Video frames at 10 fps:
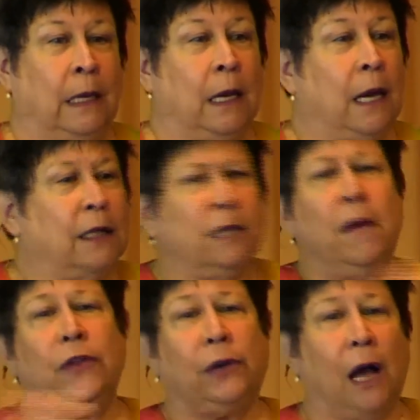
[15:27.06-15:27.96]
And some
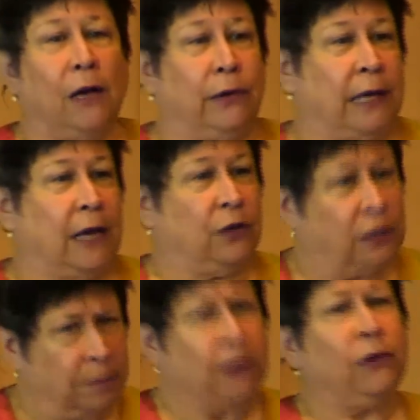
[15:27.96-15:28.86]
other congregations,
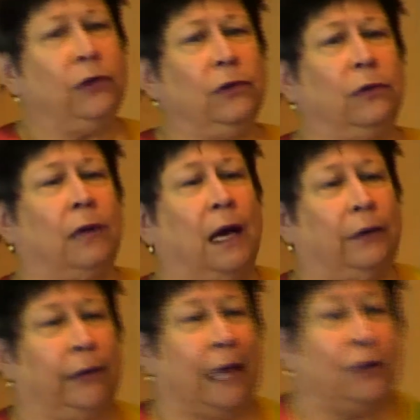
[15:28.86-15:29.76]
some other UU
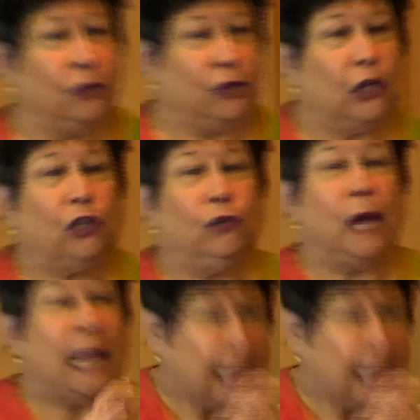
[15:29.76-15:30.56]
congregations include